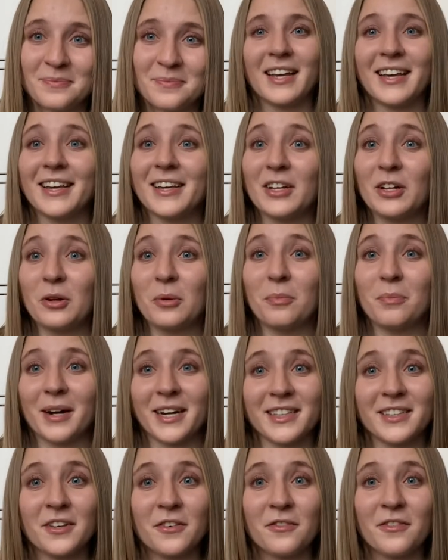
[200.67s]
He'll
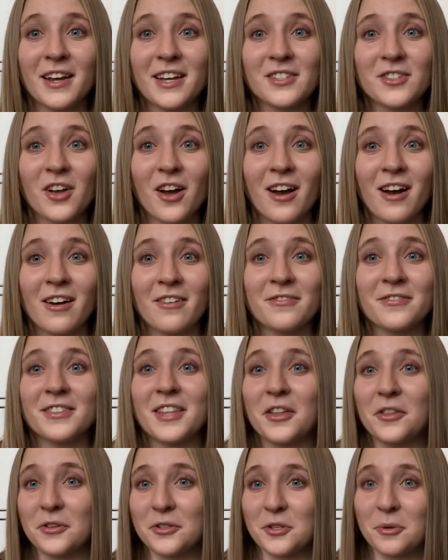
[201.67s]
bite the face off,
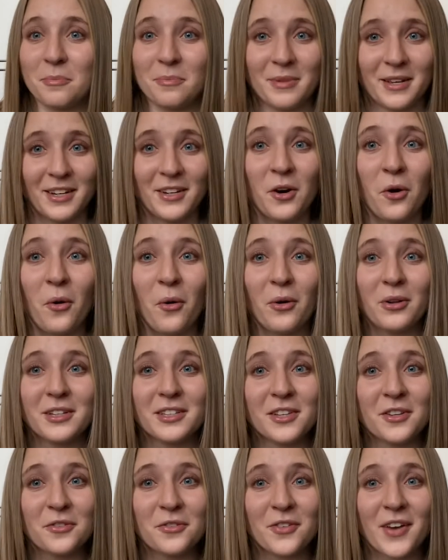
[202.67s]
then there's a big hole in
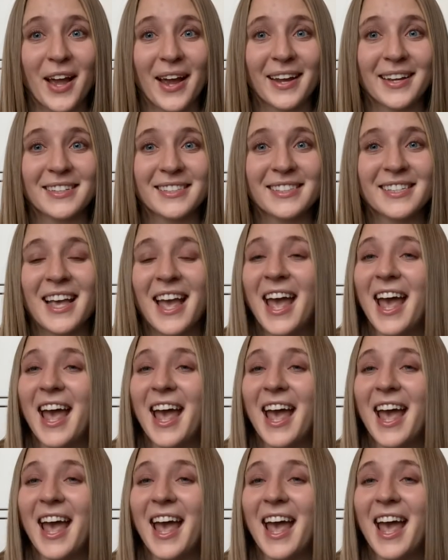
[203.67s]
the face,